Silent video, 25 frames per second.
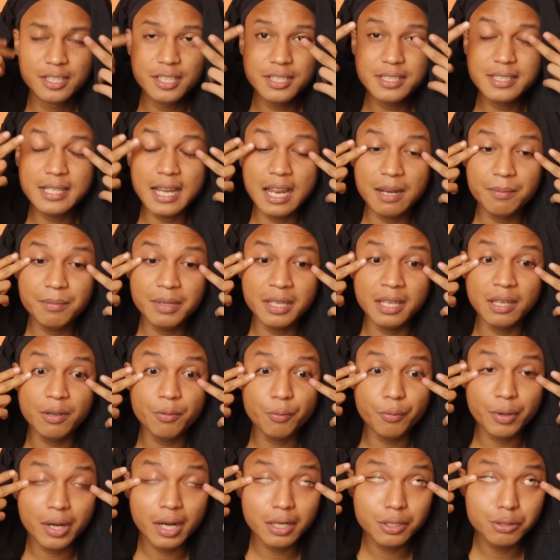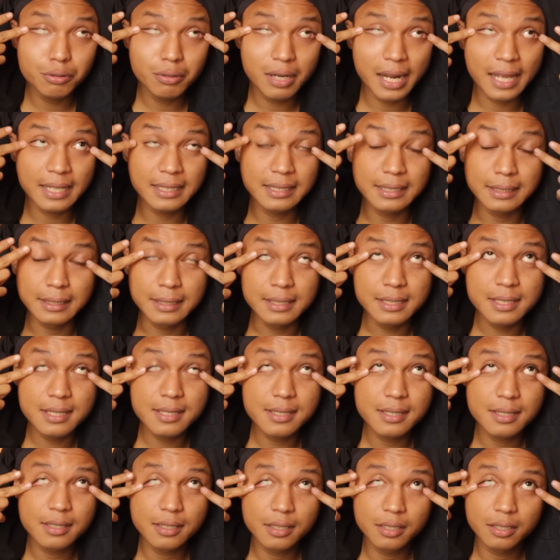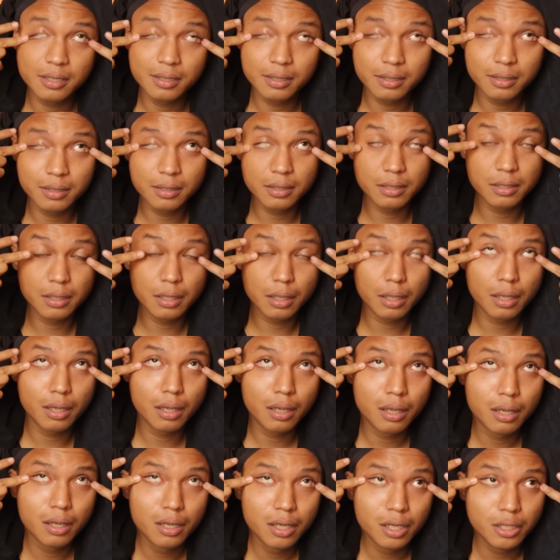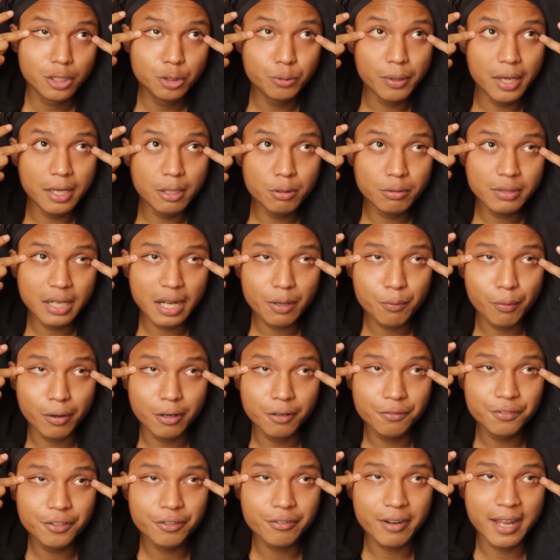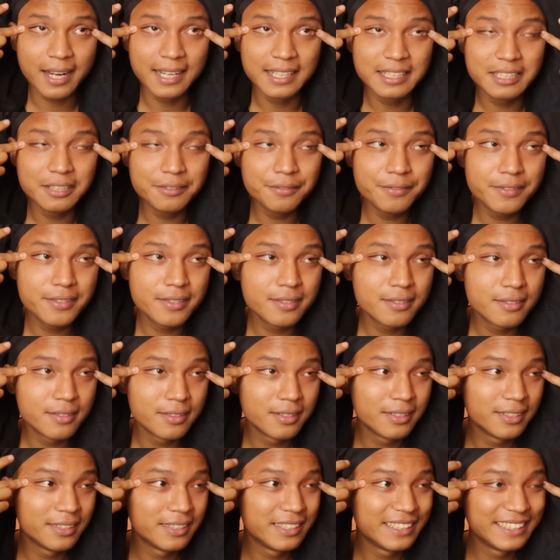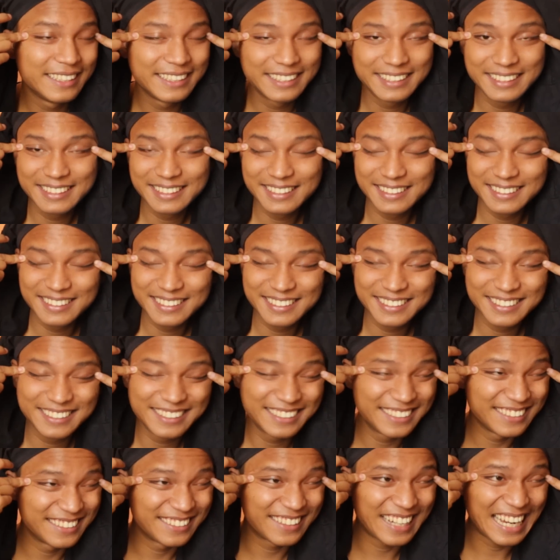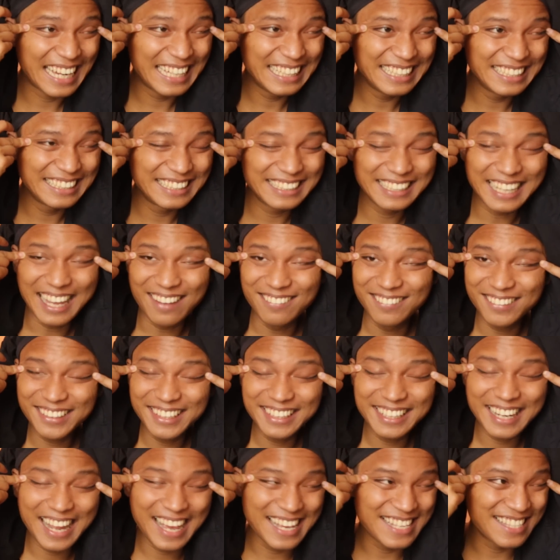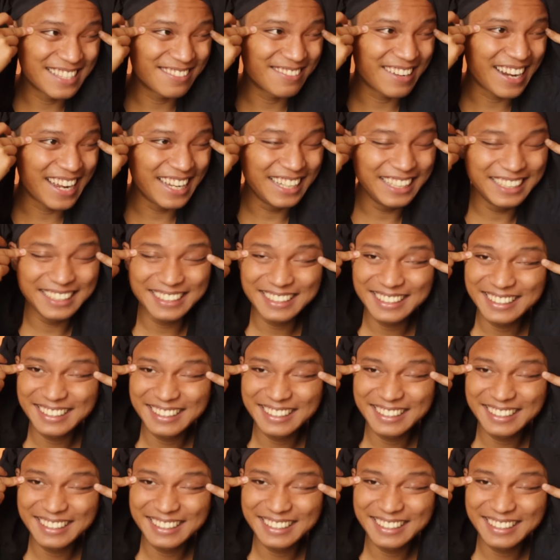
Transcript: Just tell me, when I do like this, do I look like one of your relatives? Right? I'm looking nice, right?